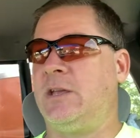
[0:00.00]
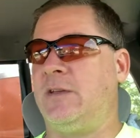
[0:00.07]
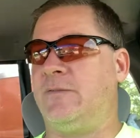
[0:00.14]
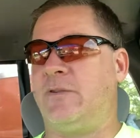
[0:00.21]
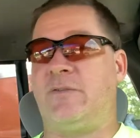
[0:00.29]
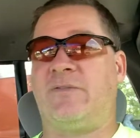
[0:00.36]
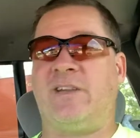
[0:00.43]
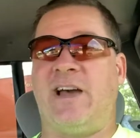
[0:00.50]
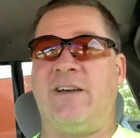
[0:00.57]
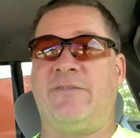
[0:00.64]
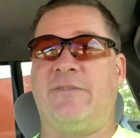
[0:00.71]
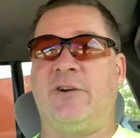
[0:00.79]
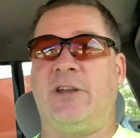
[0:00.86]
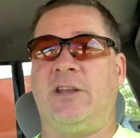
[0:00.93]
if you're
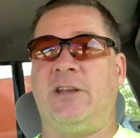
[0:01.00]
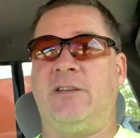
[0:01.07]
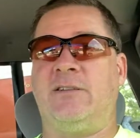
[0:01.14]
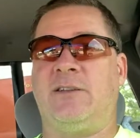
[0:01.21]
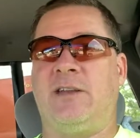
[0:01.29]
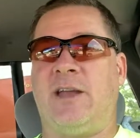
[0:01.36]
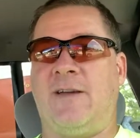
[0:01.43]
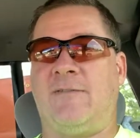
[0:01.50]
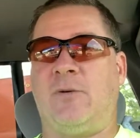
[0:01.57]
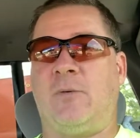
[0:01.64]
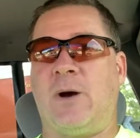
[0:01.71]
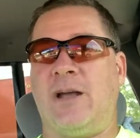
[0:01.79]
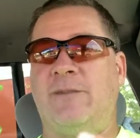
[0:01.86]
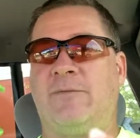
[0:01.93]
flat footed and have a
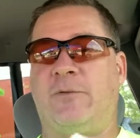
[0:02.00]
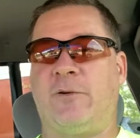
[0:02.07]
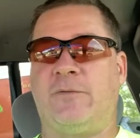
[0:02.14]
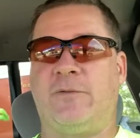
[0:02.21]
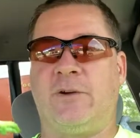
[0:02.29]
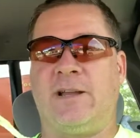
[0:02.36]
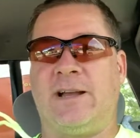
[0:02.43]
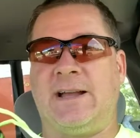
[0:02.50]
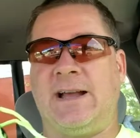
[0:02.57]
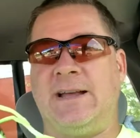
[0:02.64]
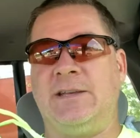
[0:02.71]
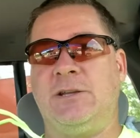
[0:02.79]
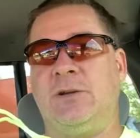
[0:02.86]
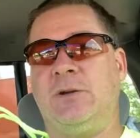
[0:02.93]
wide forefoot like
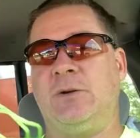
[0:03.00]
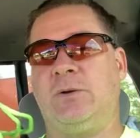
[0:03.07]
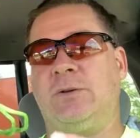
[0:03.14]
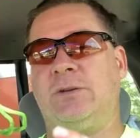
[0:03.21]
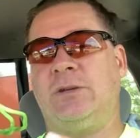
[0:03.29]
I do,